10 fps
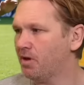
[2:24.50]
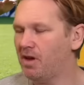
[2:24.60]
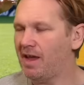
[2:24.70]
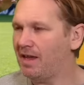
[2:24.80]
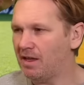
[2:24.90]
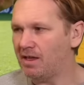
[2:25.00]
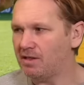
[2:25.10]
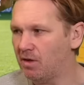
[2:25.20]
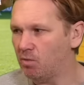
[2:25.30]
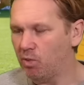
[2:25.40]
it,
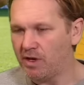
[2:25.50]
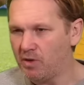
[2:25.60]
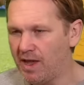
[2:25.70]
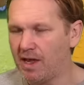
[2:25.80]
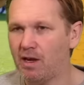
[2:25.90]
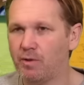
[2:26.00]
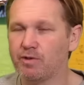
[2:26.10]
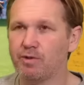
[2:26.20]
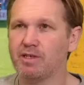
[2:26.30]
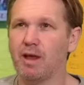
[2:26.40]
it, when you hear
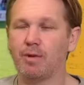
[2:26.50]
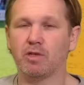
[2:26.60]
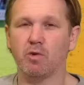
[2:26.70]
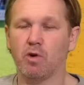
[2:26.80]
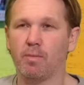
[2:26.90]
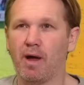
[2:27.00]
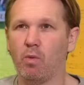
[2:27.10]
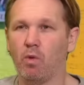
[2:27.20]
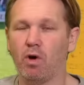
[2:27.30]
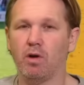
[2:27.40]
Louis Rees Zammit talk about
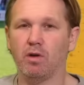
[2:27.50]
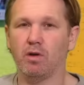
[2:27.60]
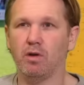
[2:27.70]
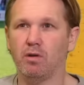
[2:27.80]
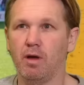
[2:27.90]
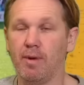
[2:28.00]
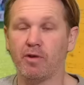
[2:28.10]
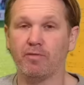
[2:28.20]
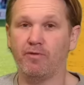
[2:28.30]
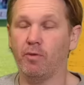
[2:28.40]
what
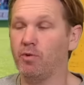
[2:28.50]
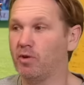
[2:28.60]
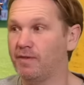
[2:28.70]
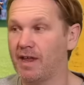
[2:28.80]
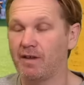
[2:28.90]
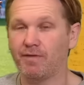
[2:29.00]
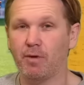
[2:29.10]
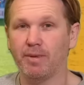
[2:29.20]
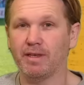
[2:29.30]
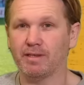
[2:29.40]
American football and the
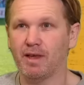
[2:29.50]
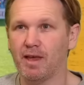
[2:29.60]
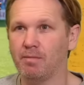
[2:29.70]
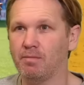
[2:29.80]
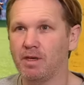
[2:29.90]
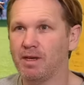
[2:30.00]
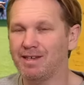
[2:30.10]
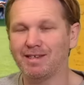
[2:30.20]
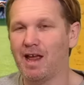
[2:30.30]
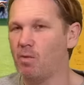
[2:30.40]
NFL means to him,
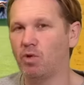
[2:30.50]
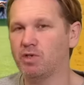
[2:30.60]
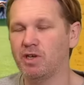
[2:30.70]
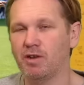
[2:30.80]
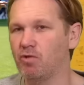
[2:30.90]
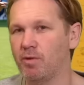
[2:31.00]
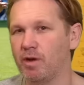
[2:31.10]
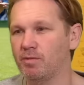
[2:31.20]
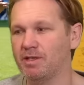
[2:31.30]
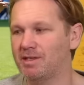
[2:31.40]
he sat watching it growing
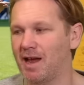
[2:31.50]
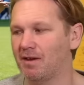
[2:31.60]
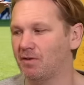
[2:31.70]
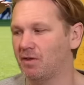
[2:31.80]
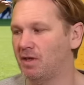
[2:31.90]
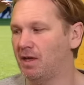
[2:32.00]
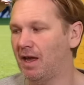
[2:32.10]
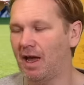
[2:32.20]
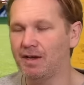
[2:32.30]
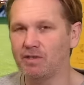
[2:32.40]
up with his dad,
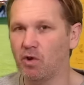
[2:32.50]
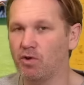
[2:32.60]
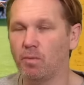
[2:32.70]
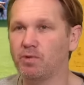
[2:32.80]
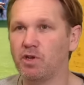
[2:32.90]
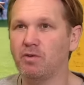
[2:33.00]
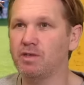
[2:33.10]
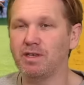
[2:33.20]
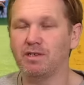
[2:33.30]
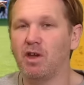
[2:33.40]
and he's got an
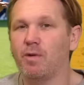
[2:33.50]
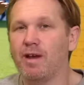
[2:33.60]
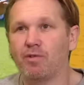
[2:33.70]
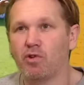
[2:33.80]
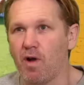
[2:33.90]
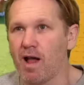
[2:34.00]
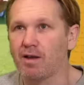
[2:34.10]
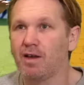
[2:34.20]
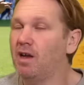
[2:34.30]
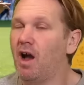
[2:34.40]
opportunity to go and have a
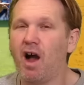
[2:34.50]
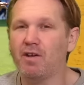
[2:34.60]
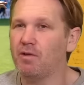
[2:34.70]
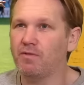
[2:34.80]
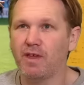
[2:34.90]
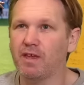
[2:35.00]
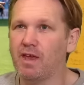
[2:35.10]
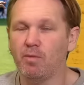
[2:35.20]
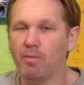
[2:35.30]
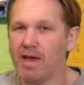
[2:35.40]
crack. I don't think
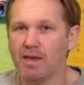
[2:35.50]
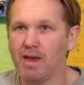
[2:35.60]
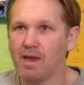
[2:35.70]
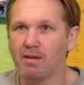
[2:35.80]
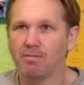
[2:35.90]
he will make it.